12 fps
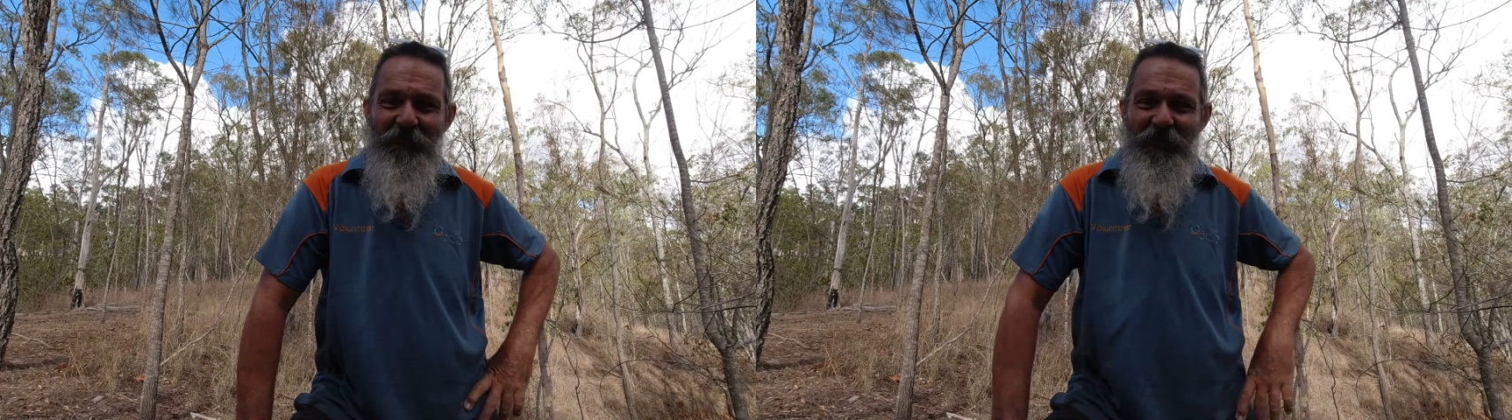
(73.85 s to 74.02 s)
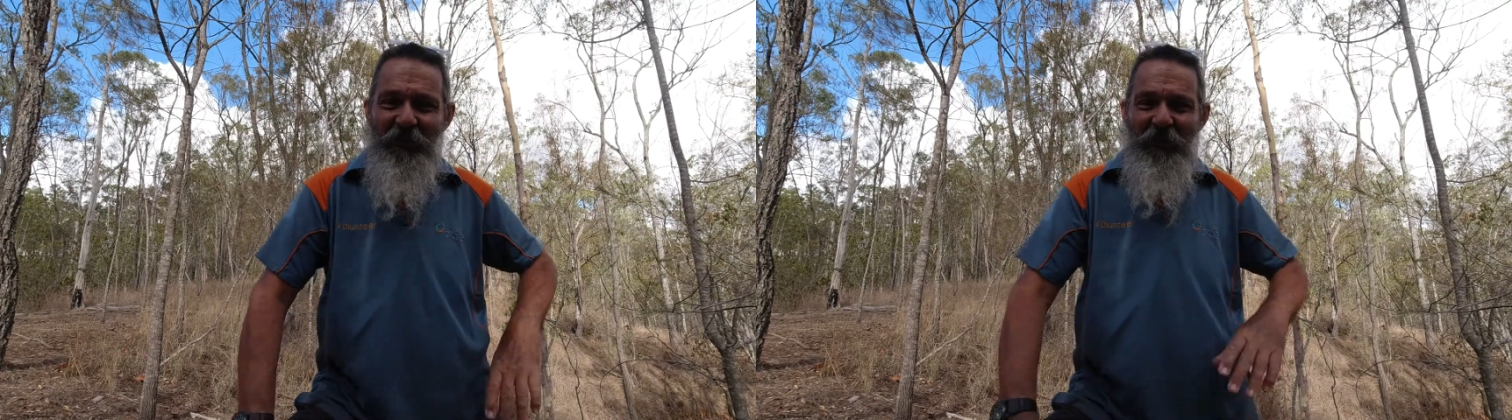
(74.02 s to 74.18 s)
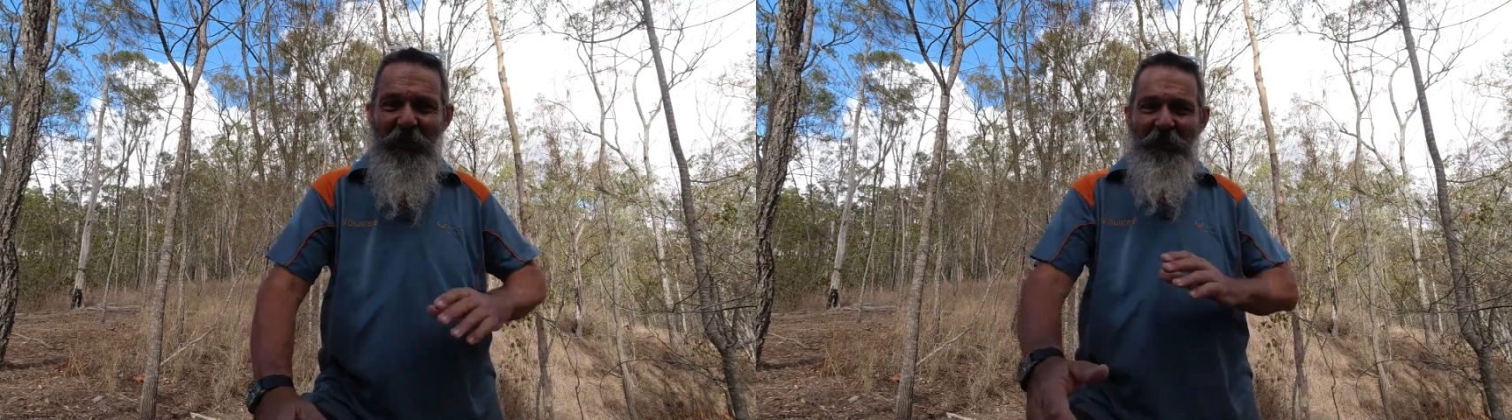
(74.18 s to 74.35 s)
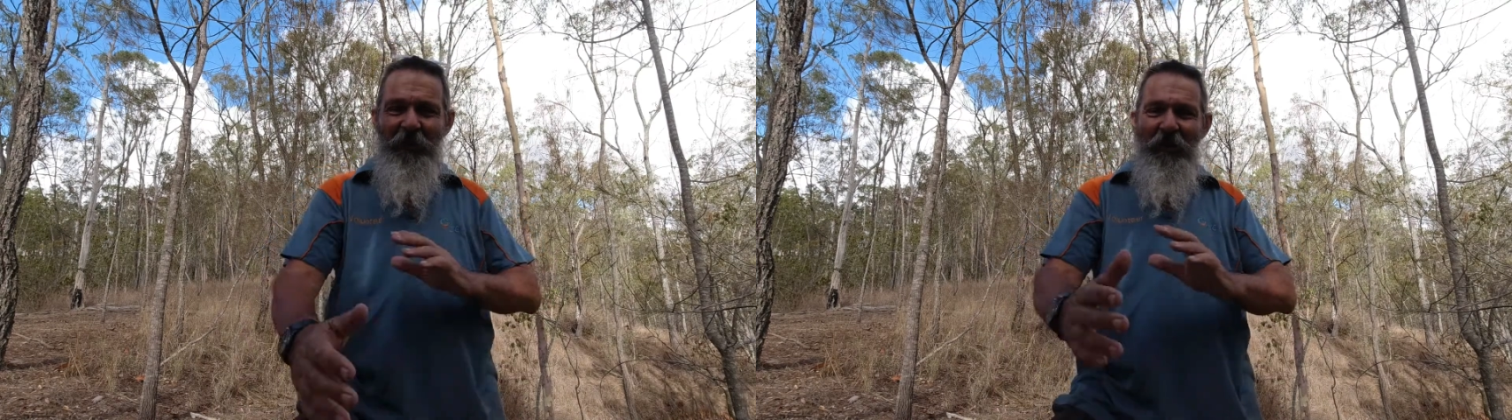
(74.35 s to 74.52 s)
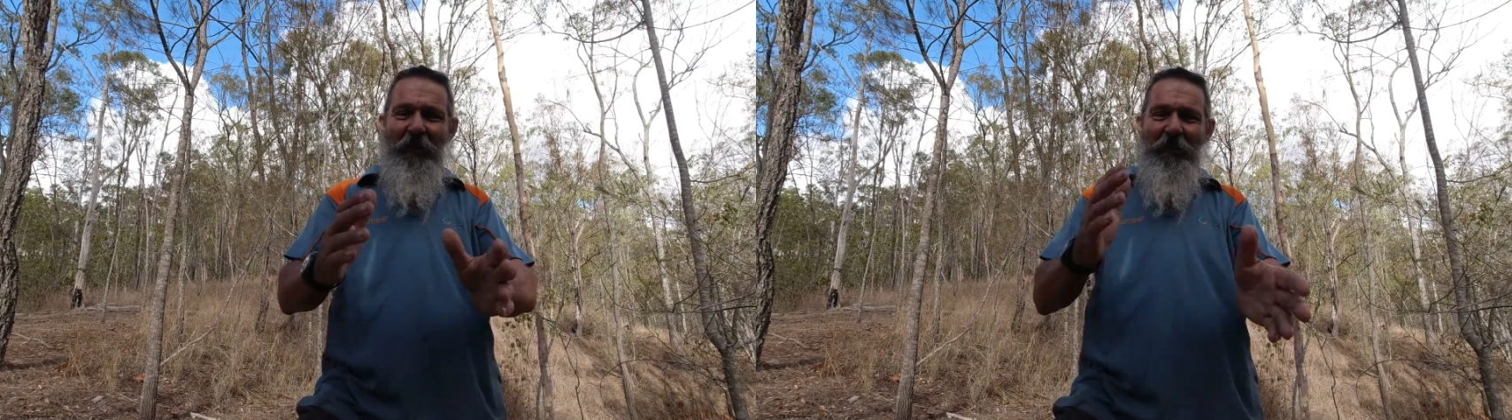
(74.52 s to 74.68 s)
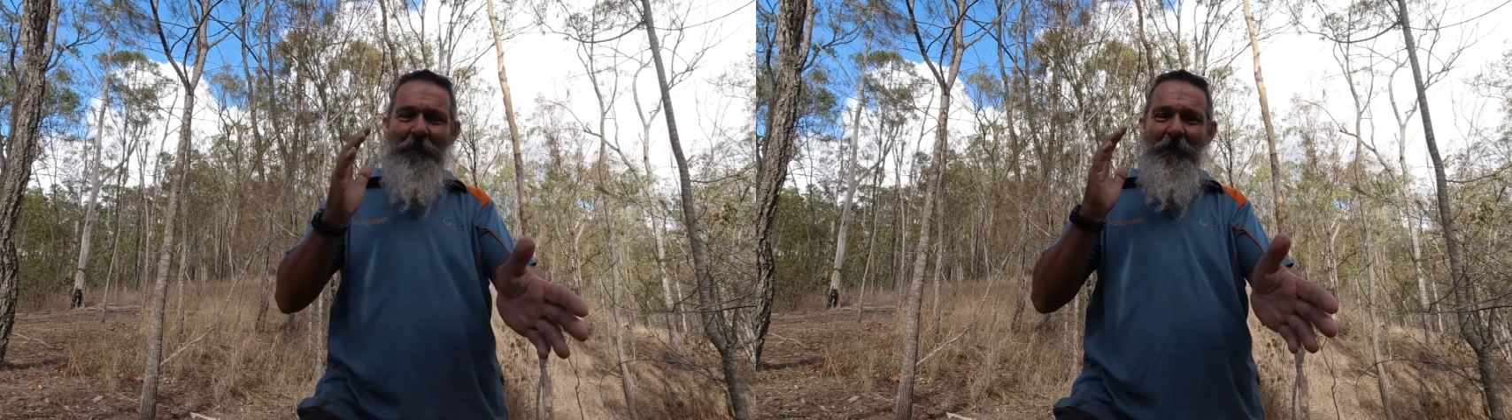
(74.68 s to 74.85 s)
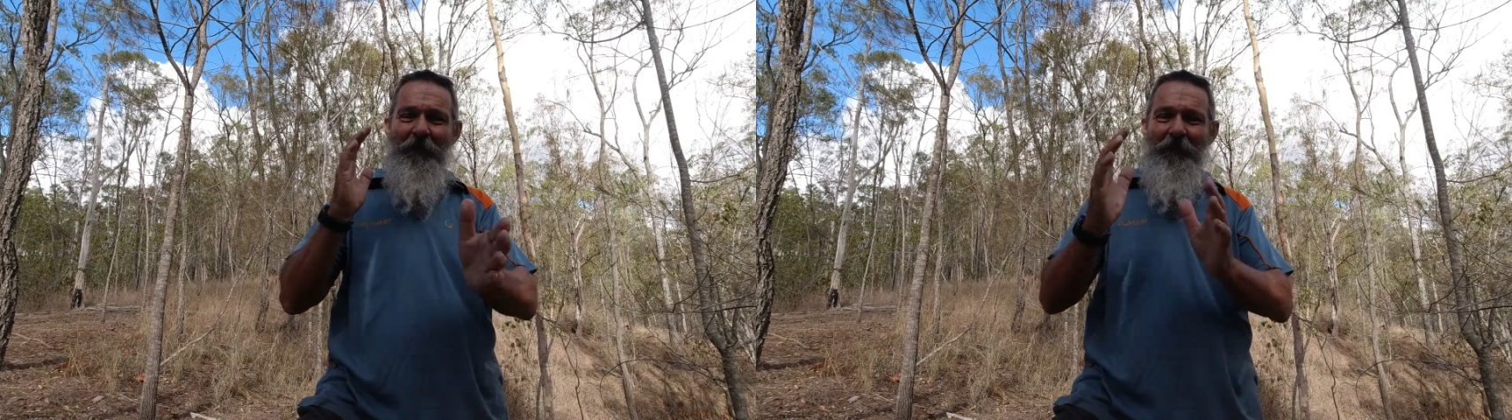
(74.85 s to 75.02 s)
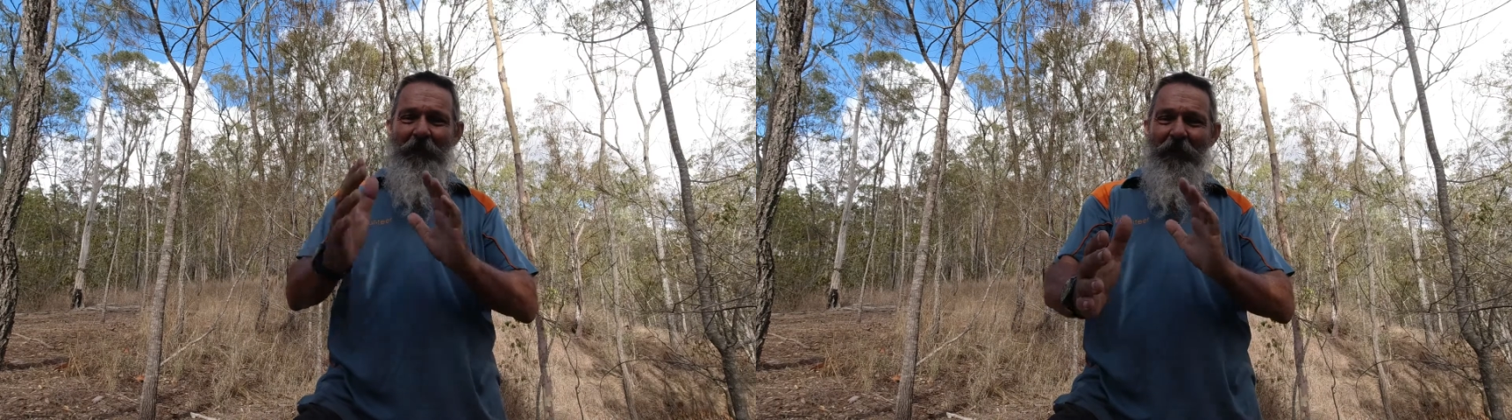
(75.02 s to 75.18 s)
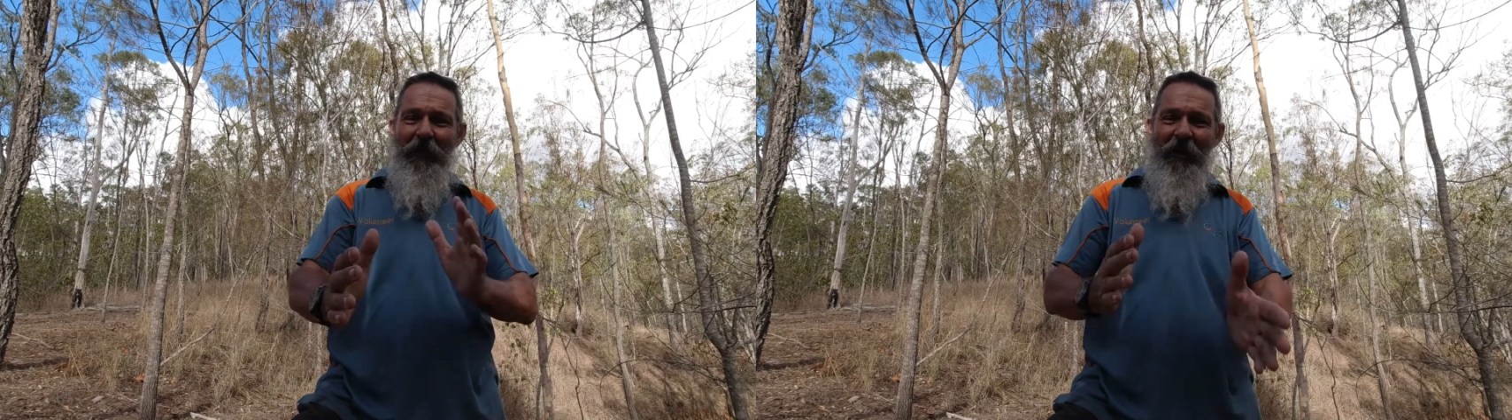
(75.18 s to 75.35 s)
toing and froing
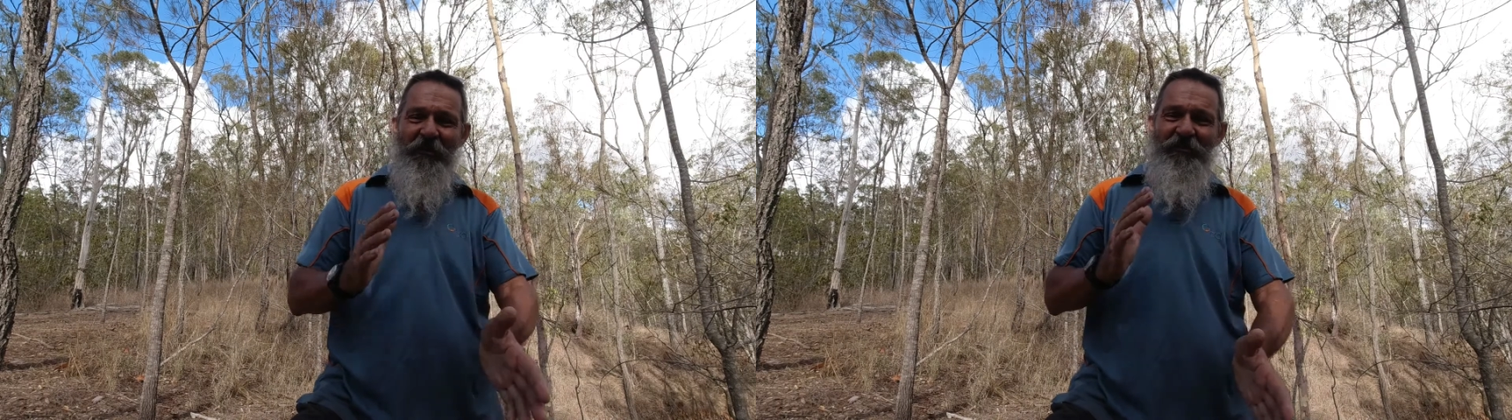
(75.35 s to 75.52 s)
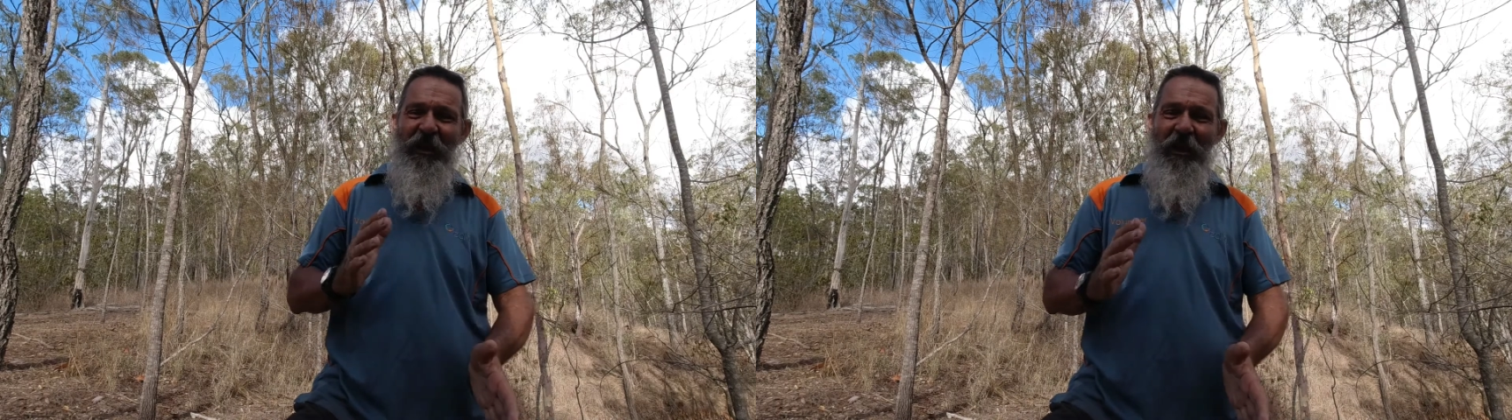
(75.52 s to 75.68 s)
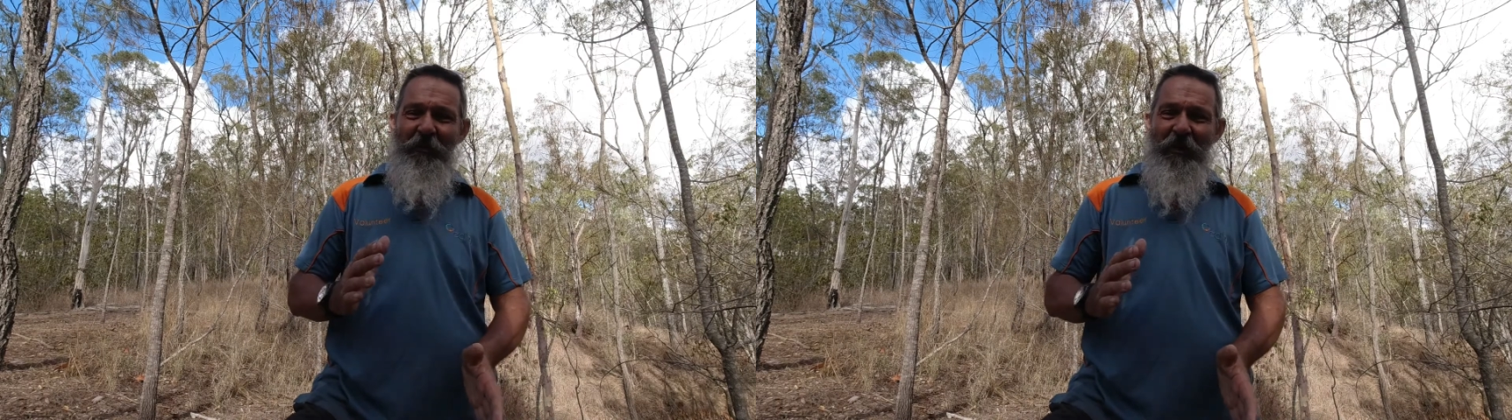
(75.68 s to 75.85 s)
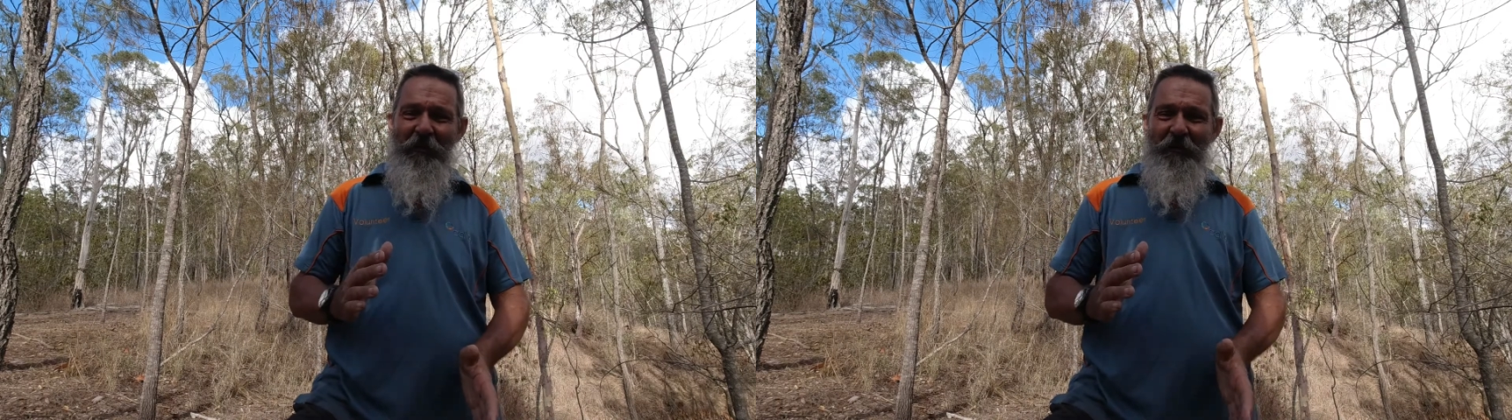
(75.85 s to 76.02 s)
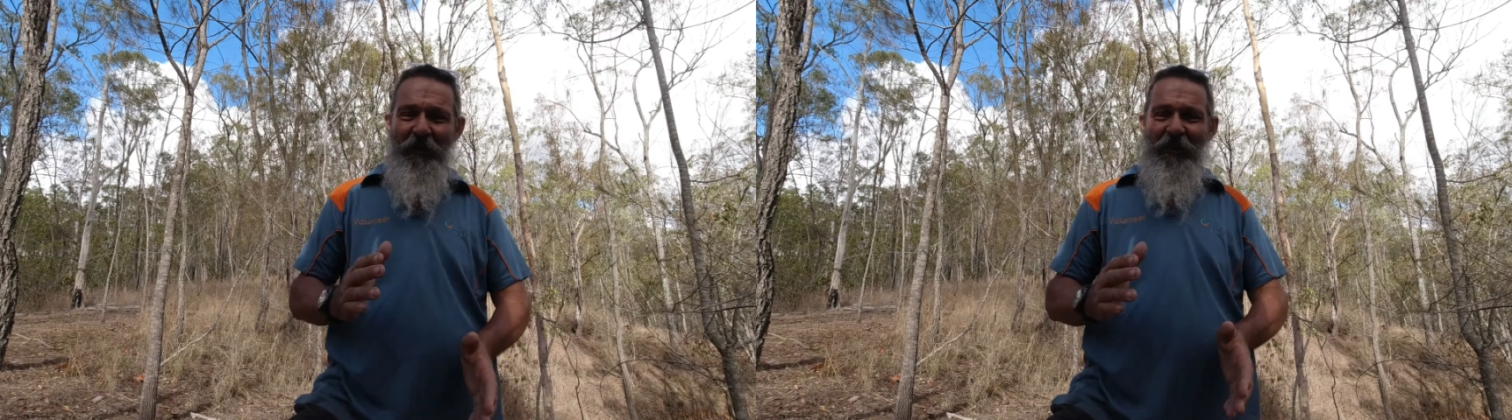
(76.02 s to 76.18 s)
as you go in?